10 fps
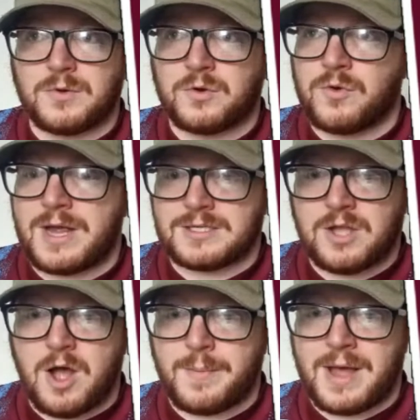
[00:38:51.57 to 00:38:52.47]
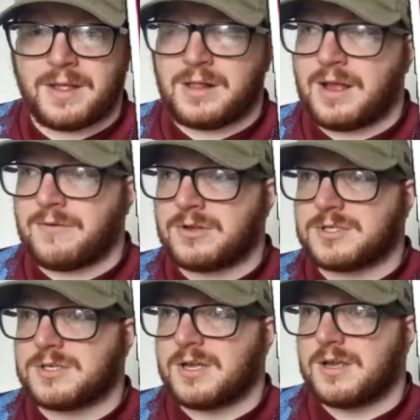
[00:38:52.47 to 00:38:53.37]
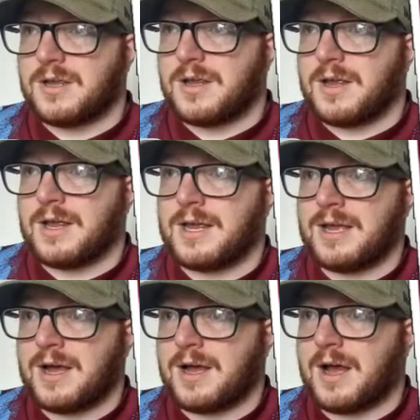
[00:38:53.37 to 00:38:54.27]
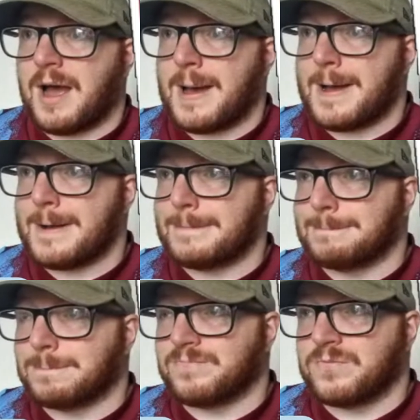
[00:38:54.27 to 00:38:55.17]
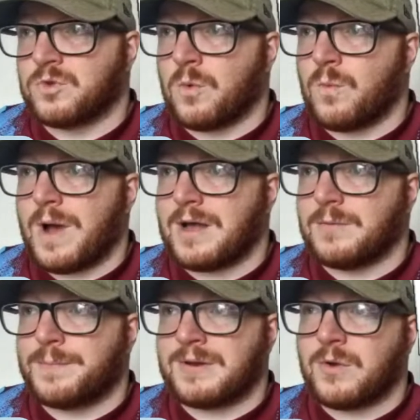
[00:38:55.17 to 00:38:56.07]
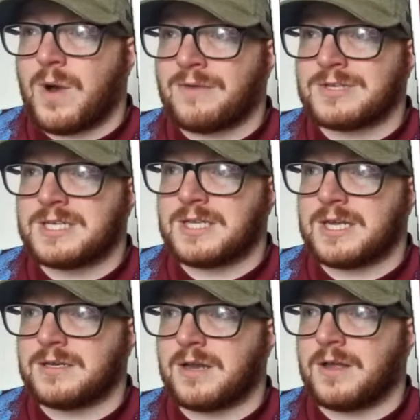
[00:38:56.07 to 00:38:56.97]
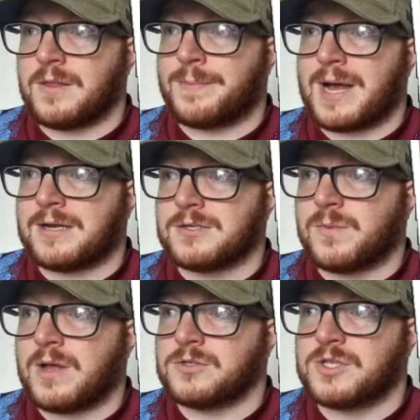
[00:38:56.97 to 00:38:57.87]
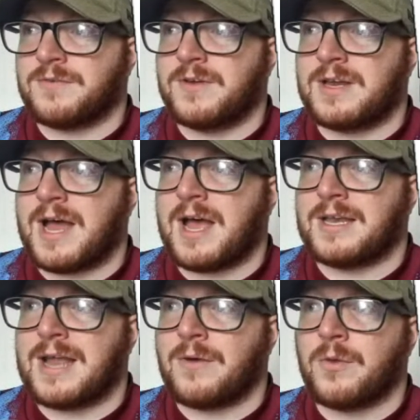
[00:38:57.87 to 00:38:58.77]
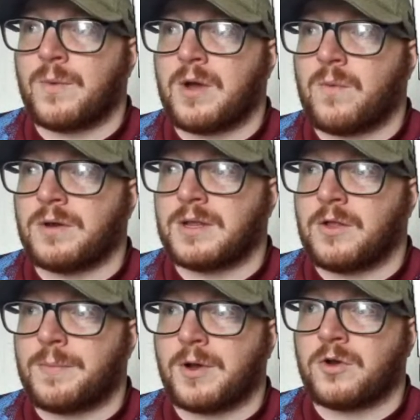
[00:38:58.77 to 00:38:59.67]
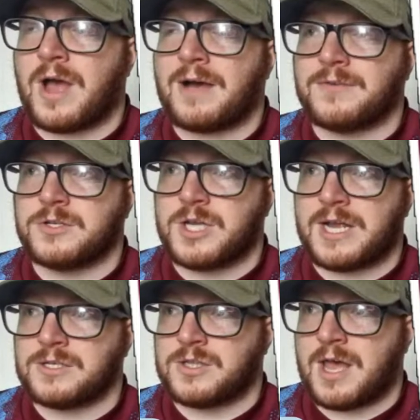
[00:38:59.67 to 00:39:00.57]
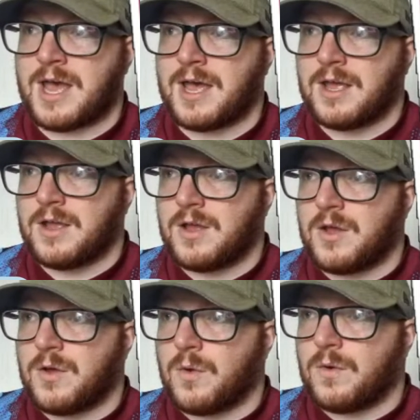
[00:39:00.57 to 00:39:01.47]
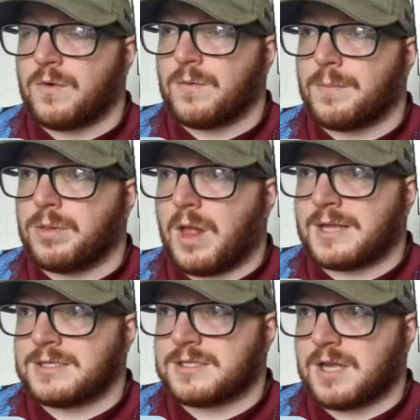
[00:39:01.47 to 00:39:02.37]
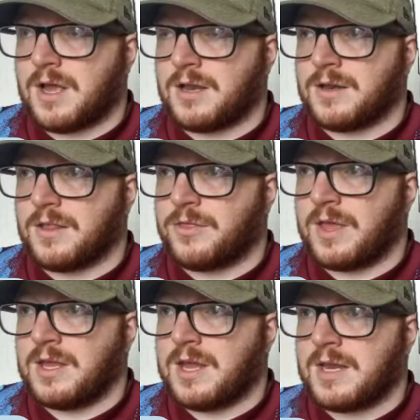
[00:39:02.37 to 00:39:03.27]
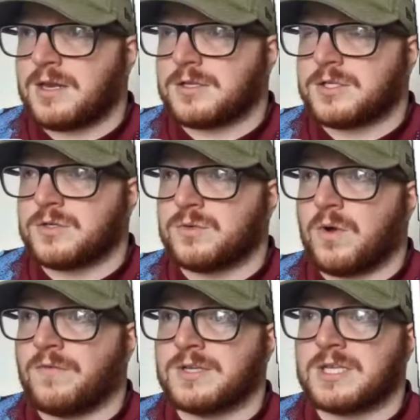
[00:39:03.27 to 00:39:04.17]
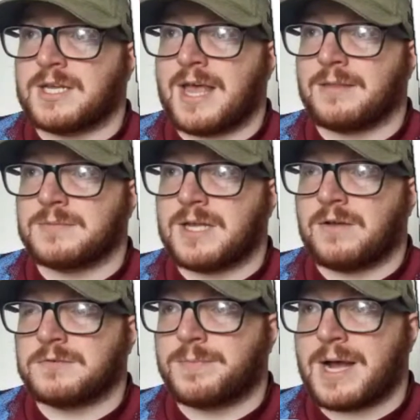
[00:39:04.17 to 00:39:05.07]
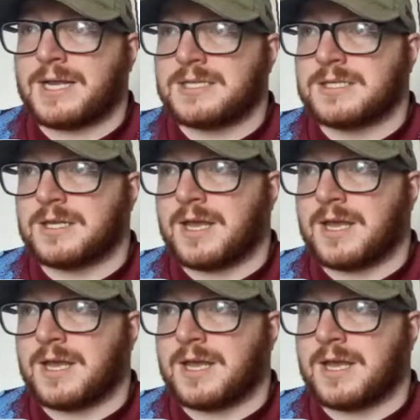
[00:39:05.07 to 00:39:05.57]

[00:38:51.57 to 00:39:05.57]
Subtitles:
Great start by the Clarets here. Done well. Been quite resilient at the back as well. Sheffield United, now that we are 1-0 up, are going to have to change their plans and thinking to obviously get themselves back into the